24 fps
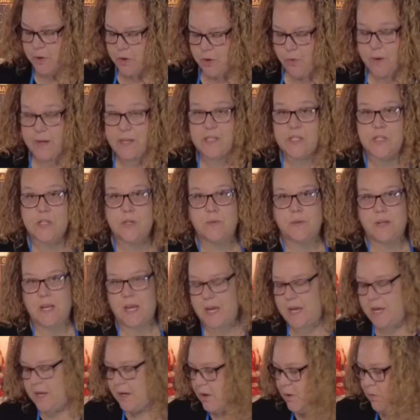going to
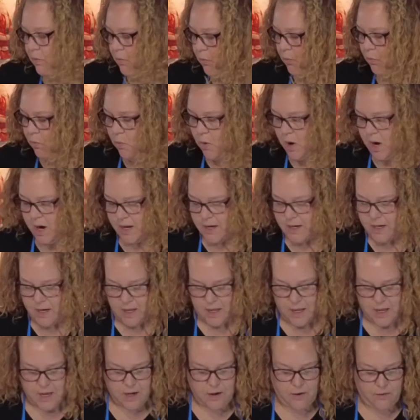need 1
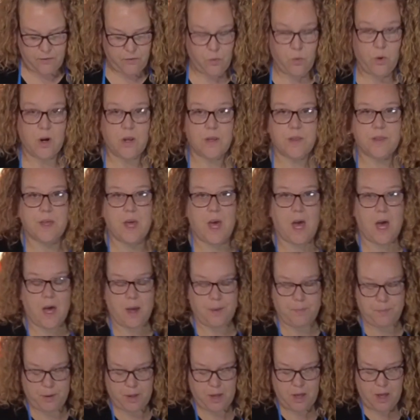1/4
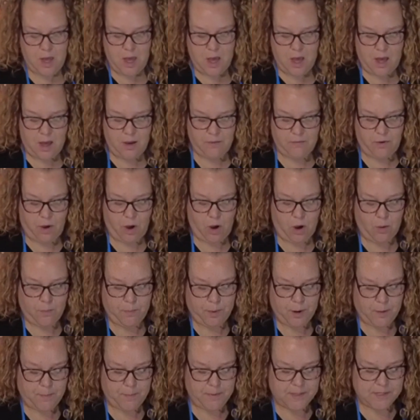cup of
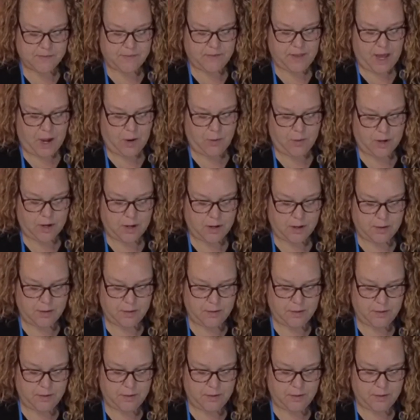all-purpose flour.